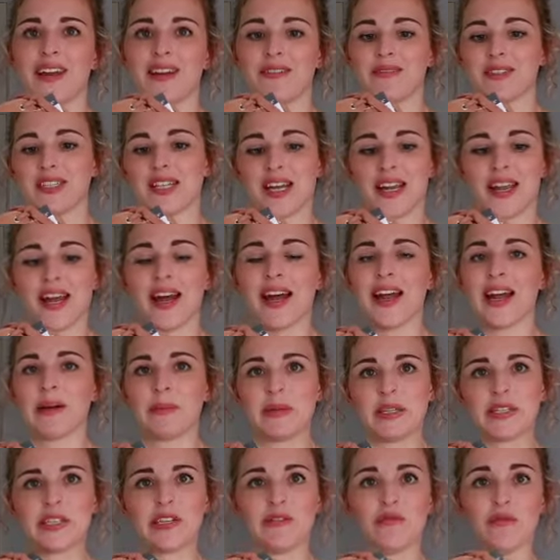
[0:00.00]
And I was like, I
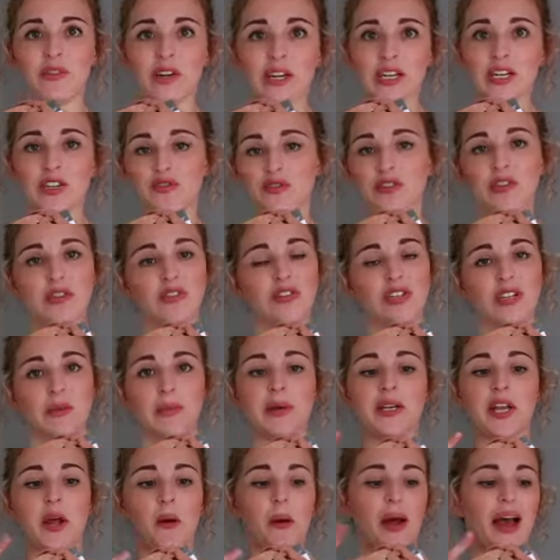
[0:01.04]
am actually really drawn to them.
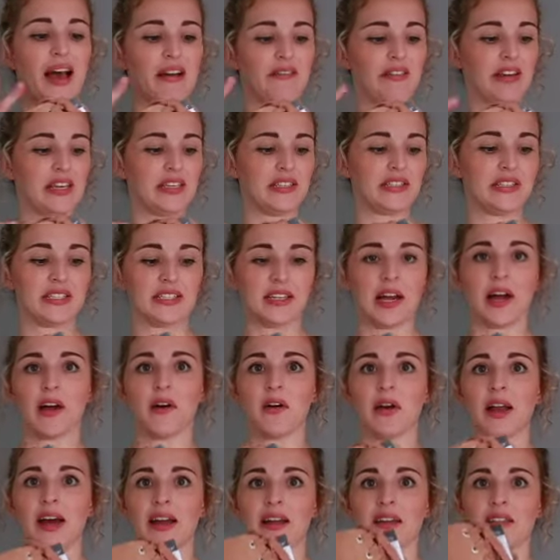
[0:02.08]
I don't have any
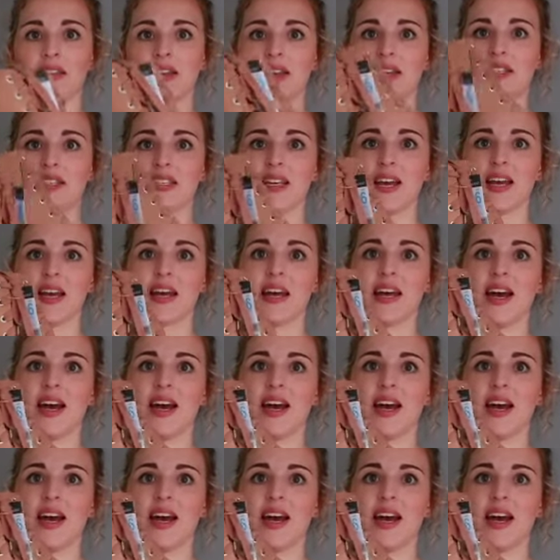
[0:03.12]
style like this.